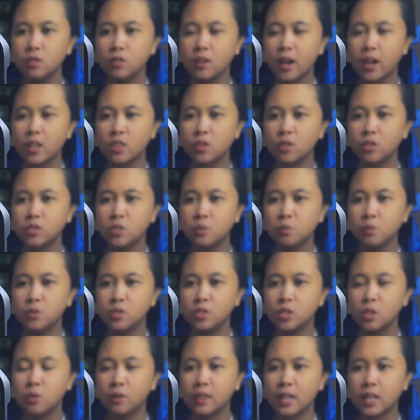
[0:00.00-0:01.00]
I thought you
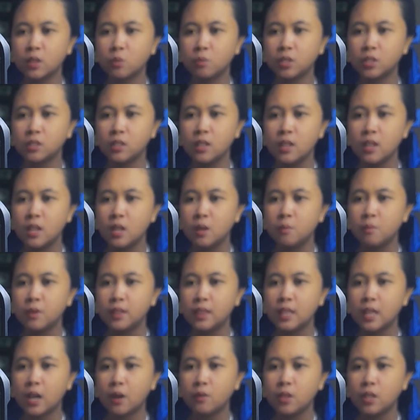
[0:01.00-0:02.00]
wouldn't look that well.
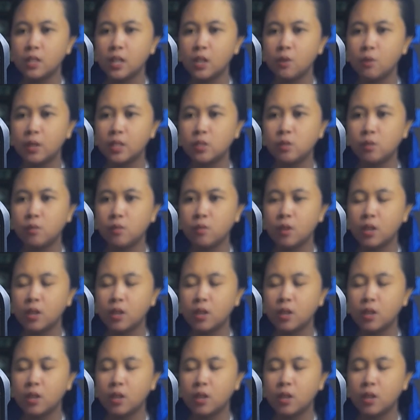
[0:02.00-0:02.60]
But now that I look at you,